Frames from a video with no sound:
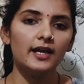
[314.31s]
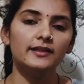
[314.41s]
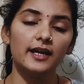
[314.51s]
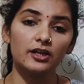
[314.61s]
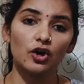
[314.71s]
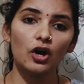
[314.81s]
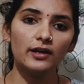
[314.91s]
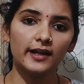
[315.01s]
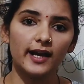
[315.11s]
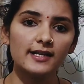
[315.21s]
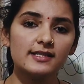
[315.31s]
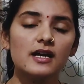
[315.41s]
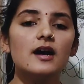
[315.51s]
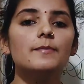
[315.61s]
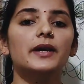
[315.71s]
They are called as
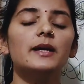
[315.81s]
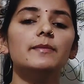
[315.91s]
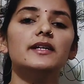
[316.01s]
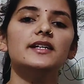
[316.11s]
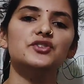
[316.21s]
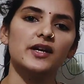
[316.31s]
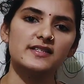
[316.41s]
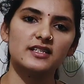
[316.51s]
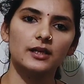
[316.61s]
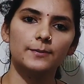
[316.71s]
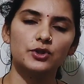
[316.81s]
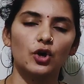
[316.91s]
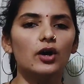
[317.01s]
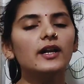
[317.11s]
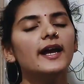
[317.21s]
primary transcript
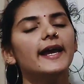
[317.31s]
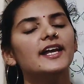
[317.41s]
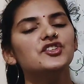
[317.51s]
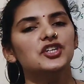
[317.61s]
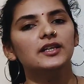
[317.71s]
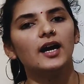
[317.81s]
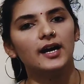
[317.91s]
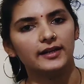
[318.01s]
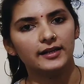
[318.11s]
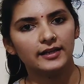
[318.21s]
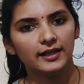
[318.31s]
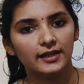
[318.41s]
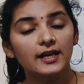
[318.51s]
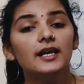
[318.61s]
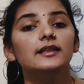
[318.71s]
or hnRNA.